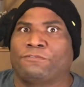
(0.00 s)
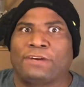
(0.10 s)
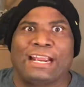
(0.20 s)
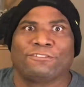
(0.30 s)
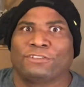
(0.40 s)

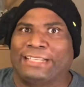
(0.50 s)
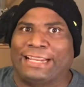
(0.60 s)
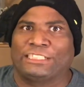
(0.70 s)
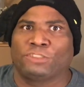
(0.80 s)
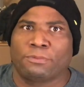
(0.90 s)
Fire Rodan
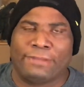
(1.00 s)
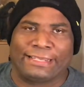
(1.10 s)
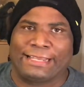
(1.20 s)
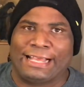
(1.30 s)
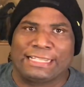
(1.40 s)
and Super
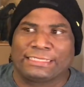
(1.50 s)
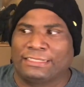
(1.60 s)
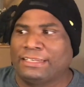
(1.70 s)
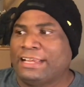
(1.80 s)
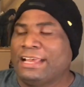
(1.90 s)
Mechagodzilla,